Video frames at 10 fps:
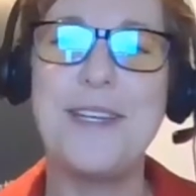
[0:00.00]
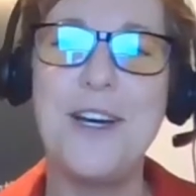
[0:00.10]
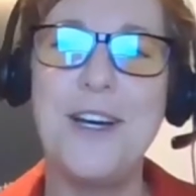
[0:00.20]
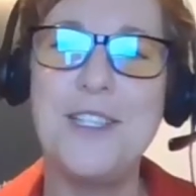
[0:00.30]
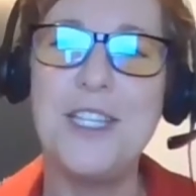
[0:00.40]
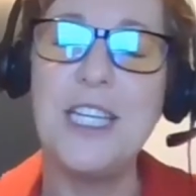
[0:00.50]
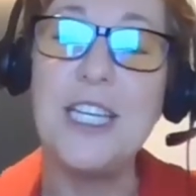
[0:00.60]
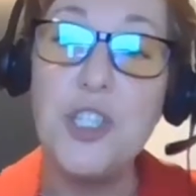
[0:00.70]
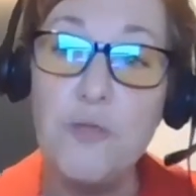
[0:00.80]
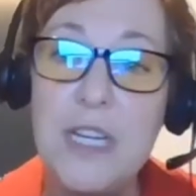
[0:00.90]
that constantly
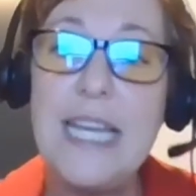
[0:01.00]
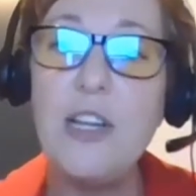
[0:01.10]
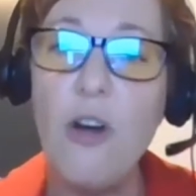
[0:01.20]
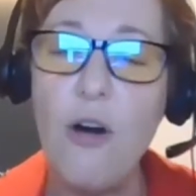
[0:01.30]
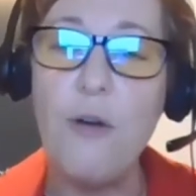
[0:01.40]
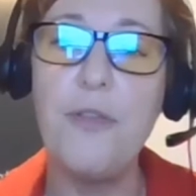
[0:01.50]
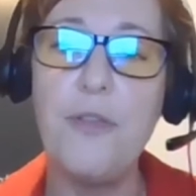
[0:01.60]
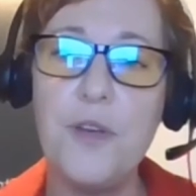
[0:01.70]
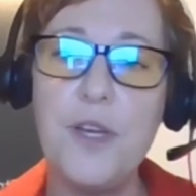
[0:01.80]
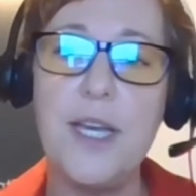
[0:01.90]
because you need all
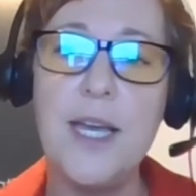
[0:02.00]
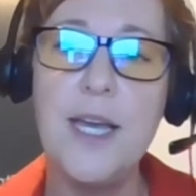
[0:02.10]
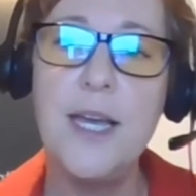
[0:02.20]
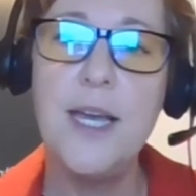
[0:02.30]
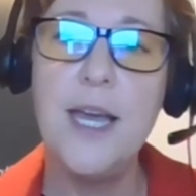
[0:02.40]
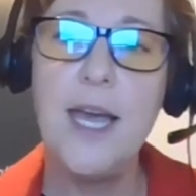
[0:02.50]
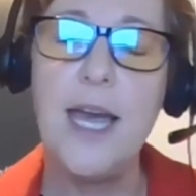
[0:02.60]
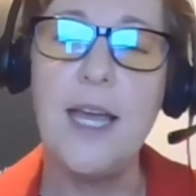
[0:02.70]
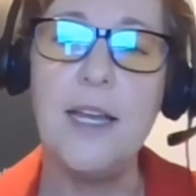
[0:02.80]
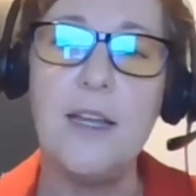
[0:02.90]
three.
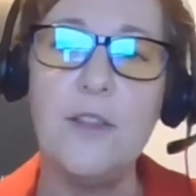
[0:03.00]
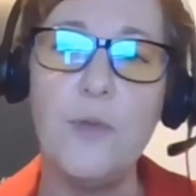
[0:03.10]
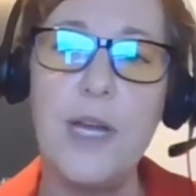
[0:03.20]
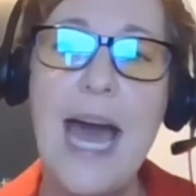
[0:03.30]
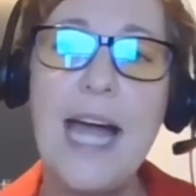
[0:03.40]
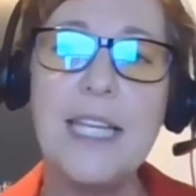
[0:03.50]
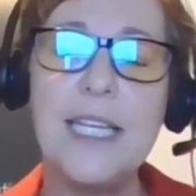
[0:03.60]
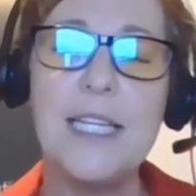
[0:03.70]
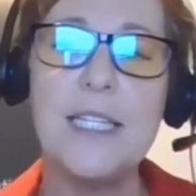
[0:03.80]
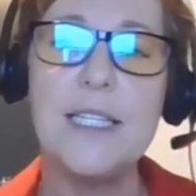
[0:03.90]
And the
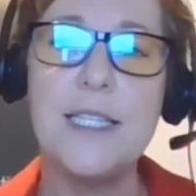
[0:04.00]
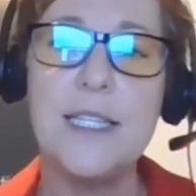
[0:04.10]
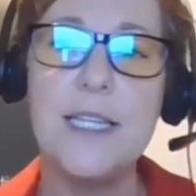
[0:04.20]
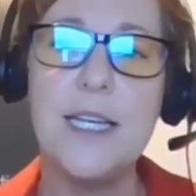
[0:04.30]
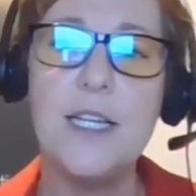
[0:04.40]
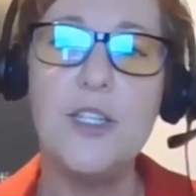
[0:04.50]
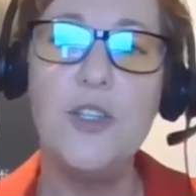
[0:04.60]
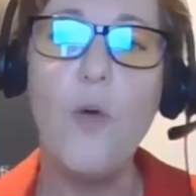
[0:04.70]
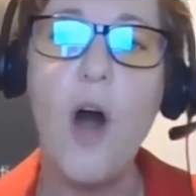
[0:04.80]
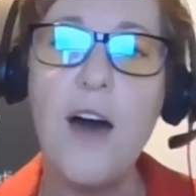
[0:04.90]
reality is,
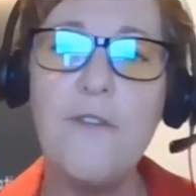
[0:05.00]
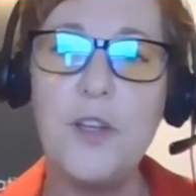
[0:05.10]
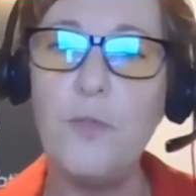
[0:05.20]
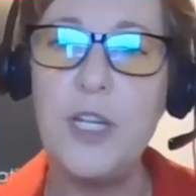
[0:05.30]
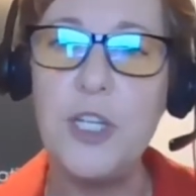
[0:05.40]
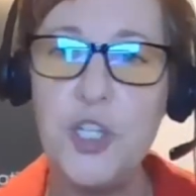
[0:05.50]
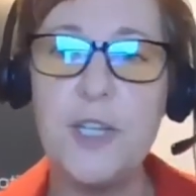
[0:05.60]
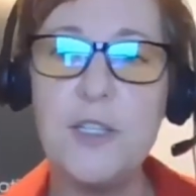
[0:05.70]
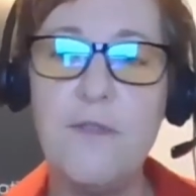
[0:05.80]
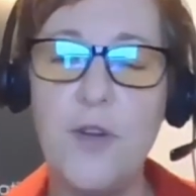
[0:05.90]
too often we
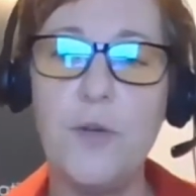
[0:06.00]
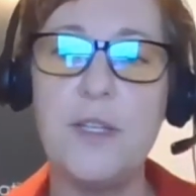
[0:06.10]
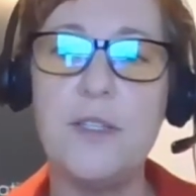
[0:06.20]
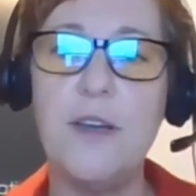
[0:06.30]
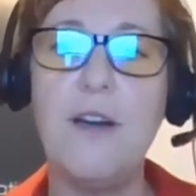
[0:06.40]
just focus